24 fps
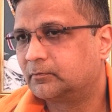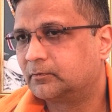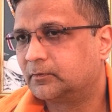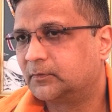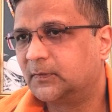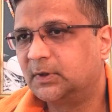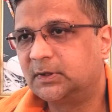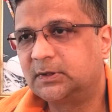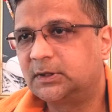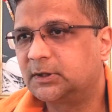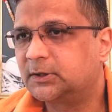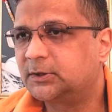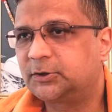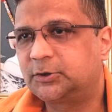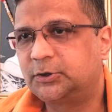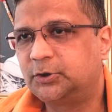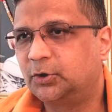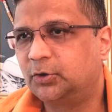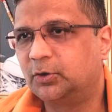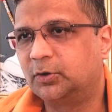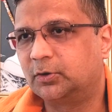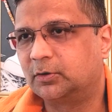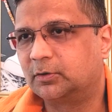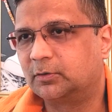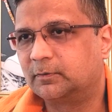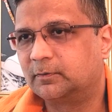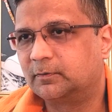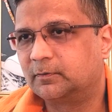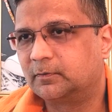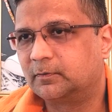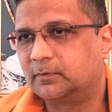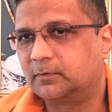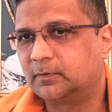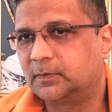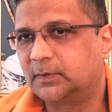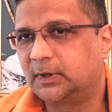This is sure
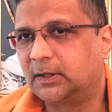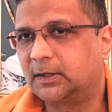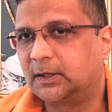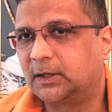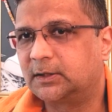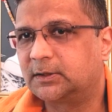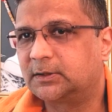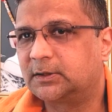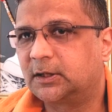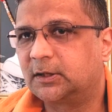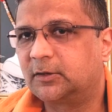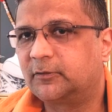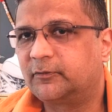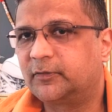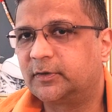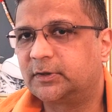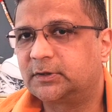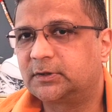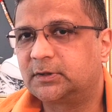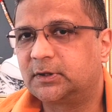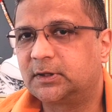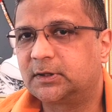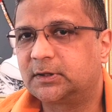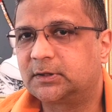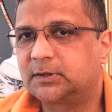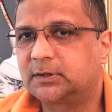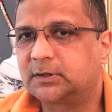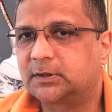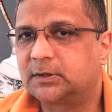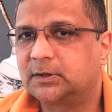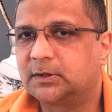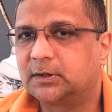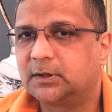that unselfishness